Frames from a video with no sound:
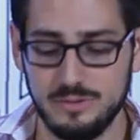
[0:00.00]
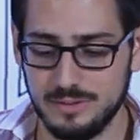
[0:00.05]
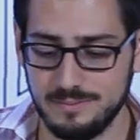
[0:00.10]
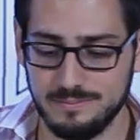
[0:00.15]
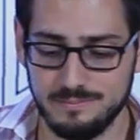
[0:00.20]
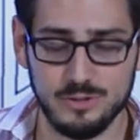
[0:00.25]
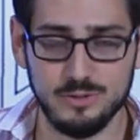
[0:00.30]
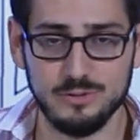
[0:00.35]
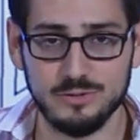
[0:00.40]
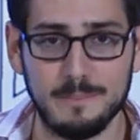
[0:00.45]
You
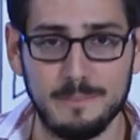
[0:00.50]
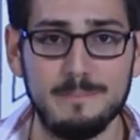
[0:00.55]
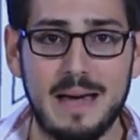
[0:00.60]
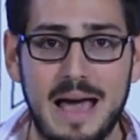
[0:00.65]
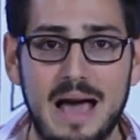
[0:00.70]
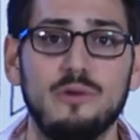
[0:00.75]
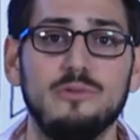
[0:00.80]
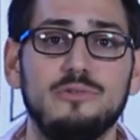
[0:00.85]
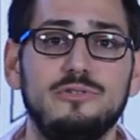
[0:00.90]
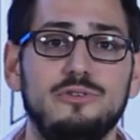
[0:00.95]
can use a
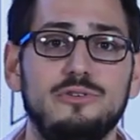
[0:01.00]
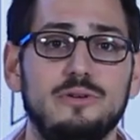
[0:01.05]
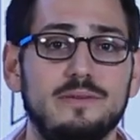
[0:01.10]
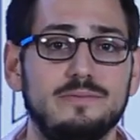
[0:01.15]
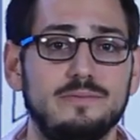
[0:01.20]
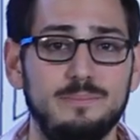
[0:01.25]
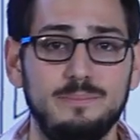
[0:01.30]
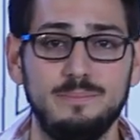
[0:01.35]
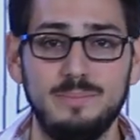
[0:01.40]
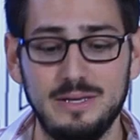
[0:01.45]
mouse. You don't
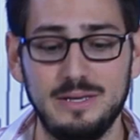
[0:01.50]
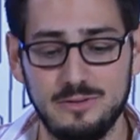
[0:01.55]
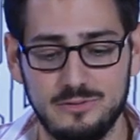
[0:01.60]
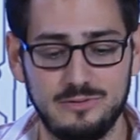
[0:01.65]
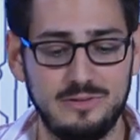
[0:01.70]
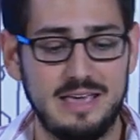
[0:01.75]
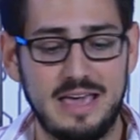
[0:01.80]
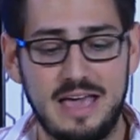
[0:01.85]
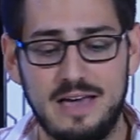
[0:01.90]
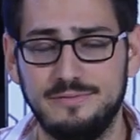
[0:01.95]
have to be
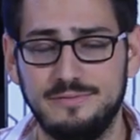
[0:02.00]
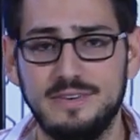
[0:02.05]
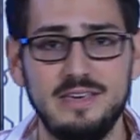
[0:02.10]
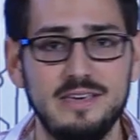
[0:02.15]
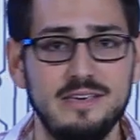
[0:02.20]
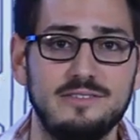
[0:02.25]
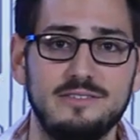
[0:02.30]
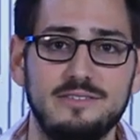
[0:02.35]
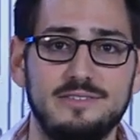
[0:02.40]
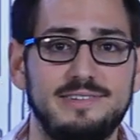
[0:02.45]
using F
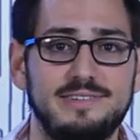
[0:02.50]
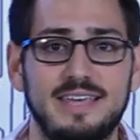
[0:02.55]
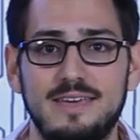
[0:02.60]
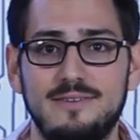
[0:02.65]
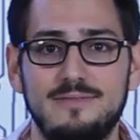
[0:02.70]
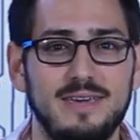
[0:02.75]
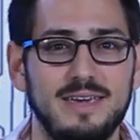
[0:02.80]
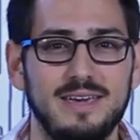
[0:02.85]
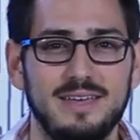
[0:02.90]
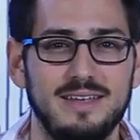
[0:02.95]
keys and
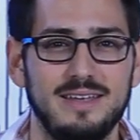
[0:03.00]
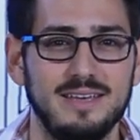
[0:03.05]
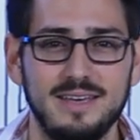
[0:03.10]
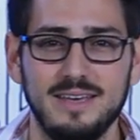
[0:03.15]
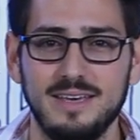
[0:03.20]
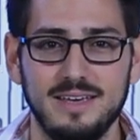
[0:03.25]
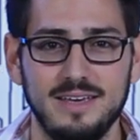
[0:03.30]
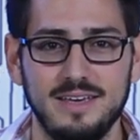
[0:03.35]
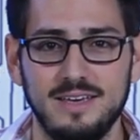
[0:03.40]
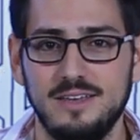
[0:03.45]
saving, and it,
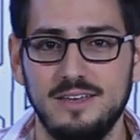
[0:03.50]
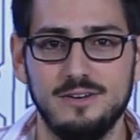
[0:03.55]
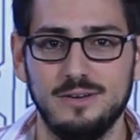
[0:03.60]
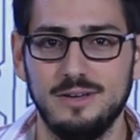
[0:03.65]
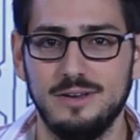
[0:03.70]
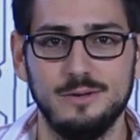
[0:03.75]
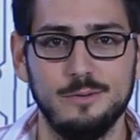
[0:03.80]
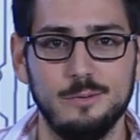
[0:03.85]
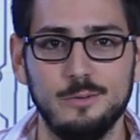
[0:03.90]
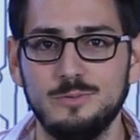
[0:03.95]
you
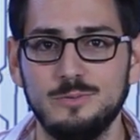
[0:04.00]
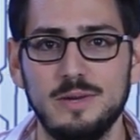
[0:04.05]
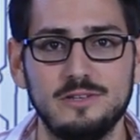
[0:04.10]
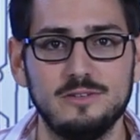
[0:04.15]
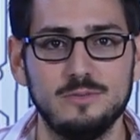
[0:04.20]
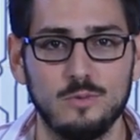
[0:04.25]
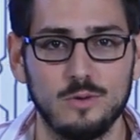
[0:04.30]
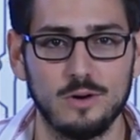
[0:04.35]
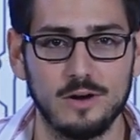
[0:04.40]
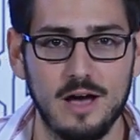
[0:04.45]
know, it always
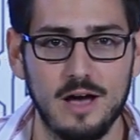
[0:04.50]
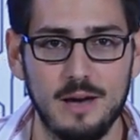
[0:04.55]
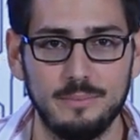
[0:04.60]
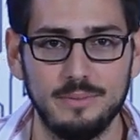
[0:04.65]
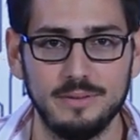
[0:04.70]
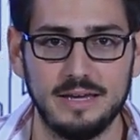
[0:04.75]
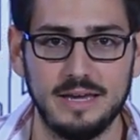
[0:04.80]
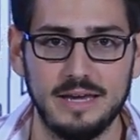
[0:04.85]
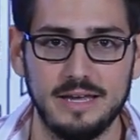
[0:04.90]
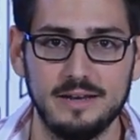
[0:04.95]
makes it more
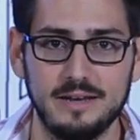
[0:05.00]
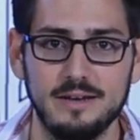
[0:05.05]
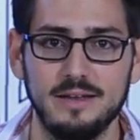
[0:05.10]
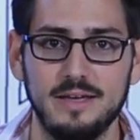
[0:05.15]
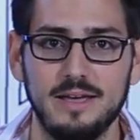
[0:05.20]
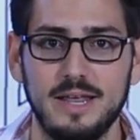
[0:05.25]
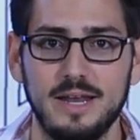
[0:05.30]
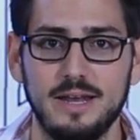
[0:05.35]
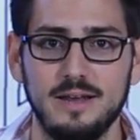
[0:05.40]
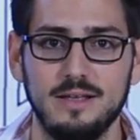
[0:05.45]

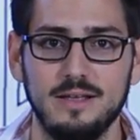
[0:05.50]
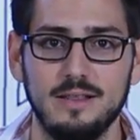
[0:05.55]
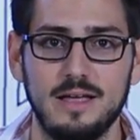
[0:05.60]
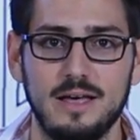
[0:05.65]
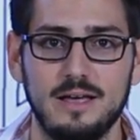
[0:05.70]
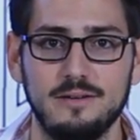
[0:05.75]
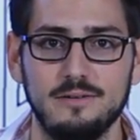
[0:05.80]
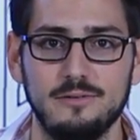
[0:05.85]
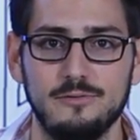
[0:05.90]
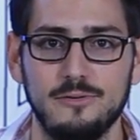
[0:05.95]
complicated, and a
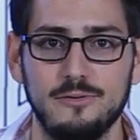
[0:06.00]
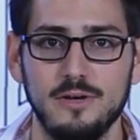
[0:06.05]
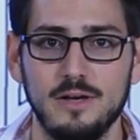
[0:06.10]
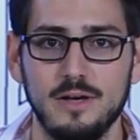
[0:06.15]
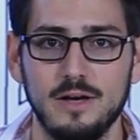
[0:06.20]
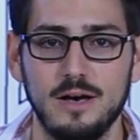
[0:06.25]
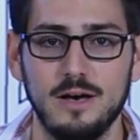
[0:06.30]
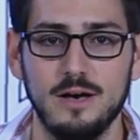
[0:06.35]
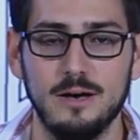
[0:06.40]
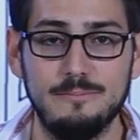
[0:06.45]
lot of
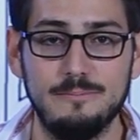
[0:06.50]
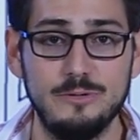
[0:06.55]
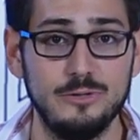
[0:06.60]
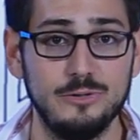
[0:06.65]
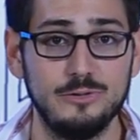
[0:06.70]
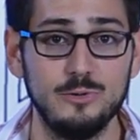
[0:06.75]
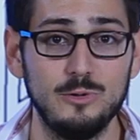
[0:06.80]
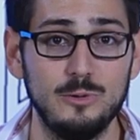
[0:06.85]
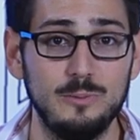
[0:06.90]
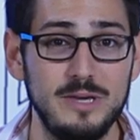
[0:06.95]
um,
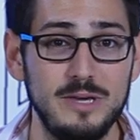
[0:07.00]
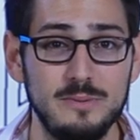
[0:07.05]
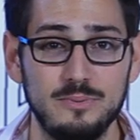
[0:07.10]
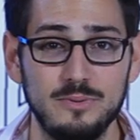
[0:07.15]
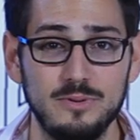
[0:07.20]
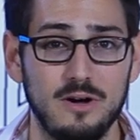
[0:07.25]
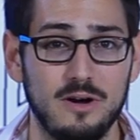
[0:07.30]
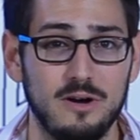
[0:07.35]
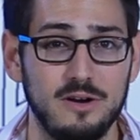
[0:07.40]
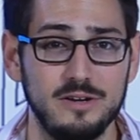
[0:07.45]
new school
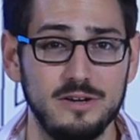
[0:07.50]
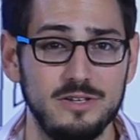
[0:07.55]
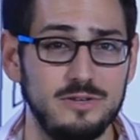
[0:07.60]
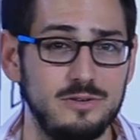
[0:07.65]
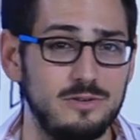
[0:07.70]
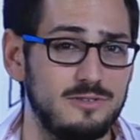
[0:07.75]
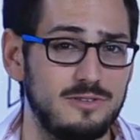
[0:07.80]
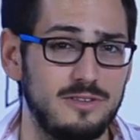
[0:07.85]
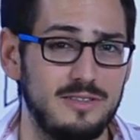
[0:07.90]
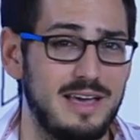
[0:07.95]
people aren't
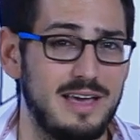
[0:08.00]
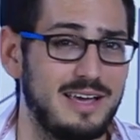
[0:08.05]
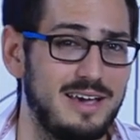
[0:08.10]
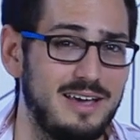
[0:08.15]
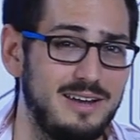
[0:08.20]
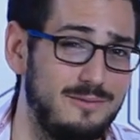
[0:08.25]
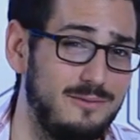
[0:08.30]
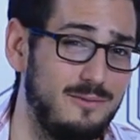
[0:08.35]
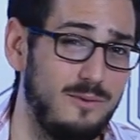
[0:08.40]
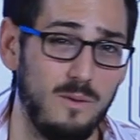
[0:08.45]
used to that
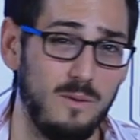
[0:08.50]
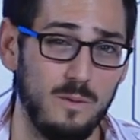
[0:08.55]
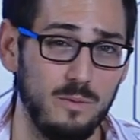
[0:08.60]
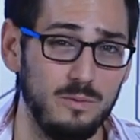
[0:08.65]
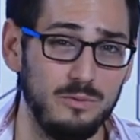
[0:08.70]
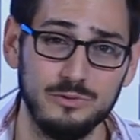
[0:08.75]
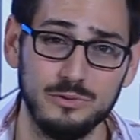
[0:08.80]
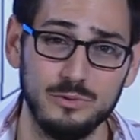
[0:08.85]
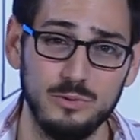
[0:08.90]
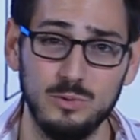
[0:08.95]
kind of
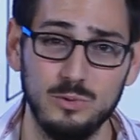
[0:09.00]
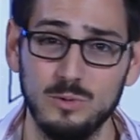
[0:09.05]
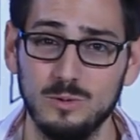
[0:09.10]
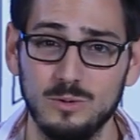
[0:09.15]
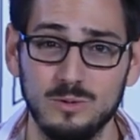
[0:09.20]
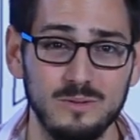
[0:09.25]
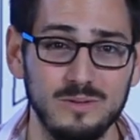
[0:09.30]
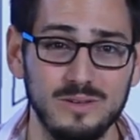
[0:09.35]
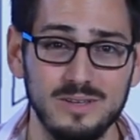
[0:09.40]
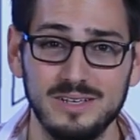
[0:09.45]
old
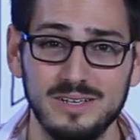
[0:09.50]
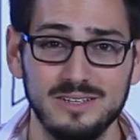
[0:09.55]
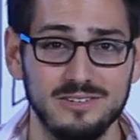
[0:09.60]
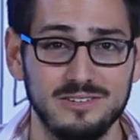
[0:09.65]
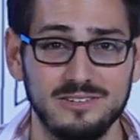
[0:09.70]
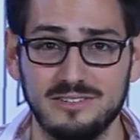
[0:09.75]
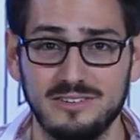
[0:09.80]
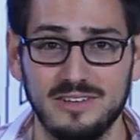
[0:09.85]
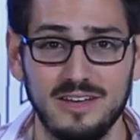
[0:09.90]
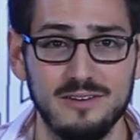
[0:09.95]
school
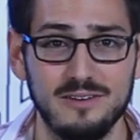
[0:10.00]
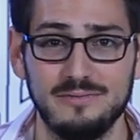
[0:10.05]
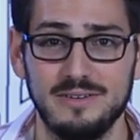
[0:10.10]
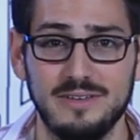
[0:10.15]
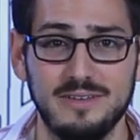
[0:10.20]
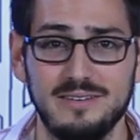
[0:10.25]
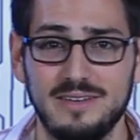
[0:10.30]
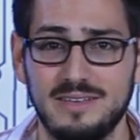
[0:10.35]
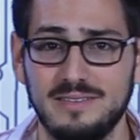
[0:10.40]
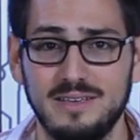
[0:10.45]
stuff
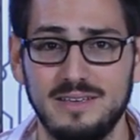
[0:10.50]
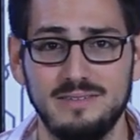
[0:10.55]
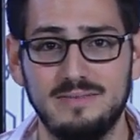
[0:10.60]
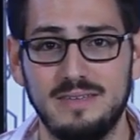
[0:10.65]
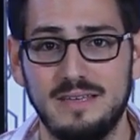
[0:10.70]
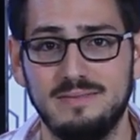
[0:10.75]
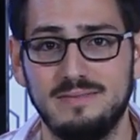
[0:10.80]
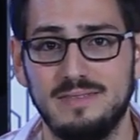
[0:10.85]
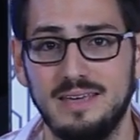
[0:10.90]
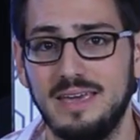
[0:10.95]
and, and they,
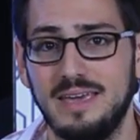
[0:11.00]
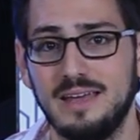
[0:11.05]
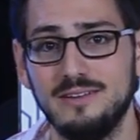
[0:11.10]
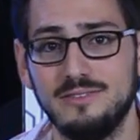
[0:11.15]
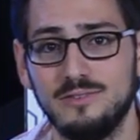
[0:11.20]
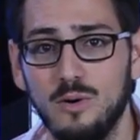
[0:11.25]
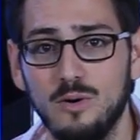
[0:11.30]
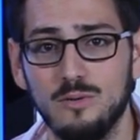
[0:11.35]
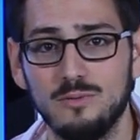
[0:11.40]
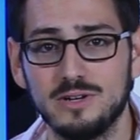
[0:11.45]
they, they get
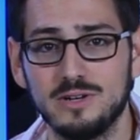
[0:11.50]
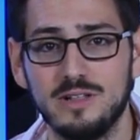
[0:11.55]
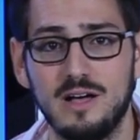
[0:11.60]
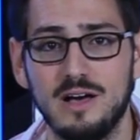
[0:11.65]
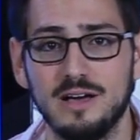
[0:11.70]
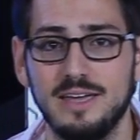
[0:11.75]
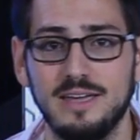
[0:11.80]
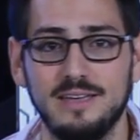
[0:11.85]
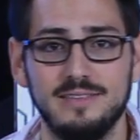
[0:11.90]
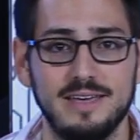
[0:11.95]
into
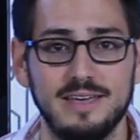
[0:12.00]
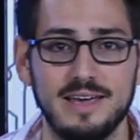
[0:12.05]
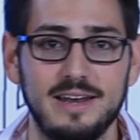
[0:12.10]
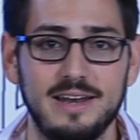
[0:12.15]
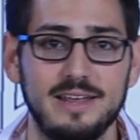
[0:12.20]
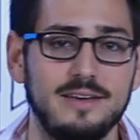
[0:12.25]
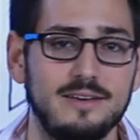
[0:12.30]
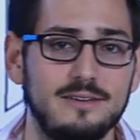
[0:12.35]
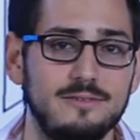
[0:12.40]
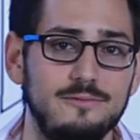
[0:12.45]
overclocking
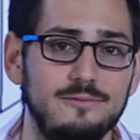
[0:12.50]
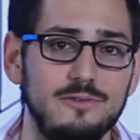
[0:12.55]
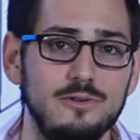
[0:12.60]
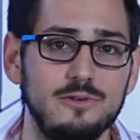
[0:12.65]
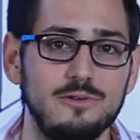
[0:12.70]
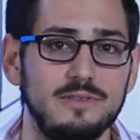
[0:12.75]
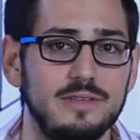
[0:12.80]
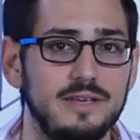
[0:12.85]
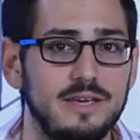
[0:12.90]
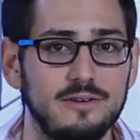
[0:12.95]
kind of get
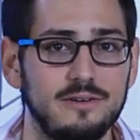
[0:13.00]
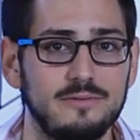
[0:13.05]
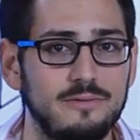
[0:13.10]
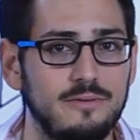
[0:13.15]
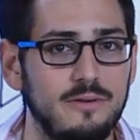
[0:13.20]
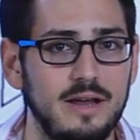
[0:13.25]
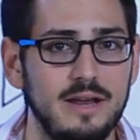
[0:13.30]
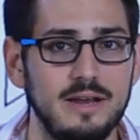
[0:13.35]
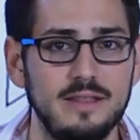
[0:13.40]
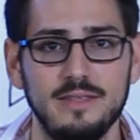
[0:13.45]
confused and they get
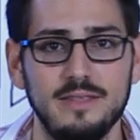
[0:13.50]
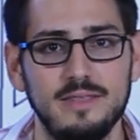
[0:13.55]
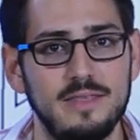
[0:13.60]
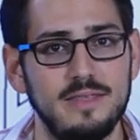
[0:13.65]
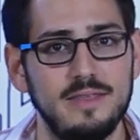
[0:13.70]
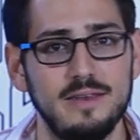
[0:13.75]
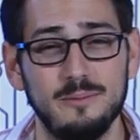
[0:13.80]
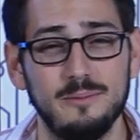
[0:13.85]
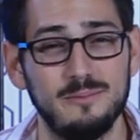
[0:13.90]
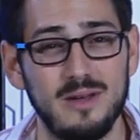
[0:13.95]
afraid
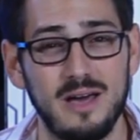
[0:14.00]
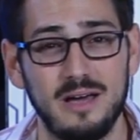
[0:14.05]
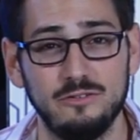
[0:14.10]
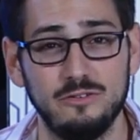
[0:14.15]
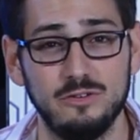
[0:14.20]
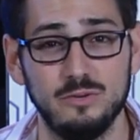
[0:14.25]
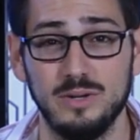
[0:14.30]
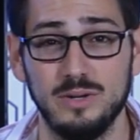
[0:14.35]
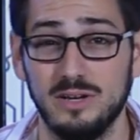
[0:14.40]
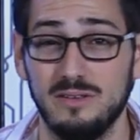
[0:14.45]
and they end up
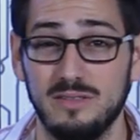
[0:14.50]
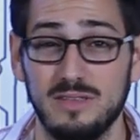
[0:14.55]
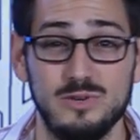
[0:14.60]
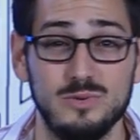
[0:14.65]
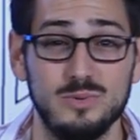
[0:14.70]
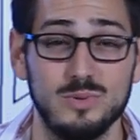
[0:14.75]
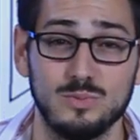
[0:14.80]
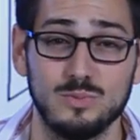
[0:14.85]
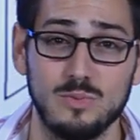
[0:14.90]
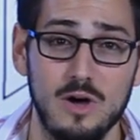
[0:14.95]
not doing it or they
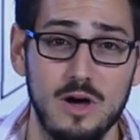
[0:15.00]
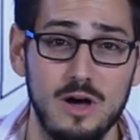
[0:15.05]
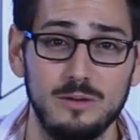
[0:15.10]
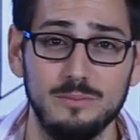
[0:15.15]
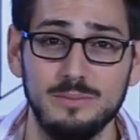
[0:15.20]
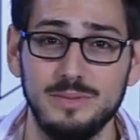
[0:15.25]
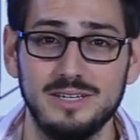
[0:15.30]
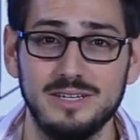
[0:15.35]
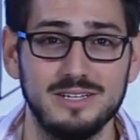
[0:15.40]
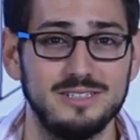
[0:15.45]
do it
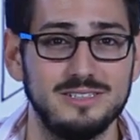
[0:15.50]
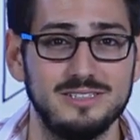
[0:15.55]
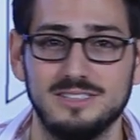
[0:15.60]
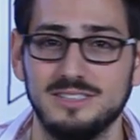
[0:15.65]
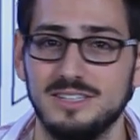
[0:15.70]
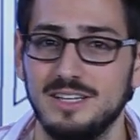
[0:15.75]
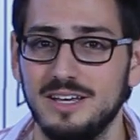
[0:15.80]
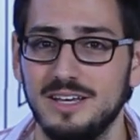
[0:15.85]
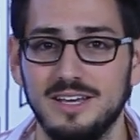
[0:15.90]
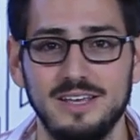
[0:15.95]
wrong
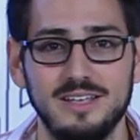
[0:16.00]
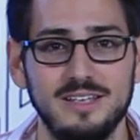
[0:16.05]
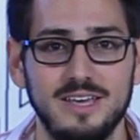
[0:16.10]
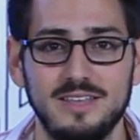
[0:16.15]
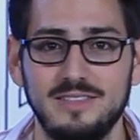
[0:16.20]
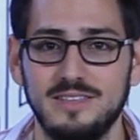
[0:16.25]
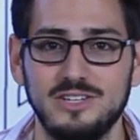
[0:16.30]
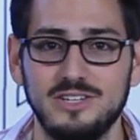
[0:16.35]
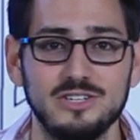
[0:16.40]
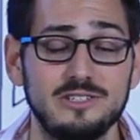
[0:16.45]
because
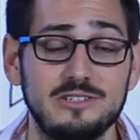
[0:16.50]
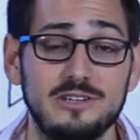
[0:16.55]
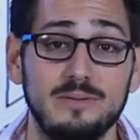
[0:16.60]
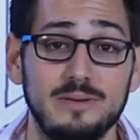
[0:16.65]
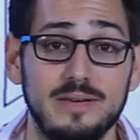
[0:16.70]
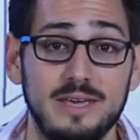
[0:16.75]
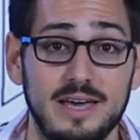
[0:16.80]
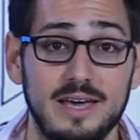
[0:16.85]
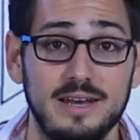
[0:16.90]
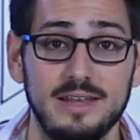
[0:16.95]
they just
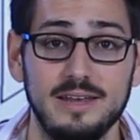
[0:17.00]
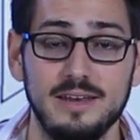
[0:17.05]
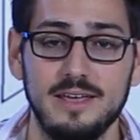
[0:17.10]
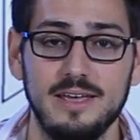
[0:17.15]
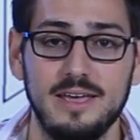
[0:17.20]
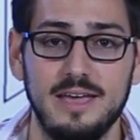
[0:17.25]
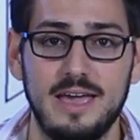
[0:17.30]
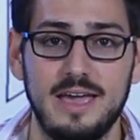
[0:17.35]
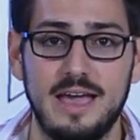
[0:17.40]
don't get it.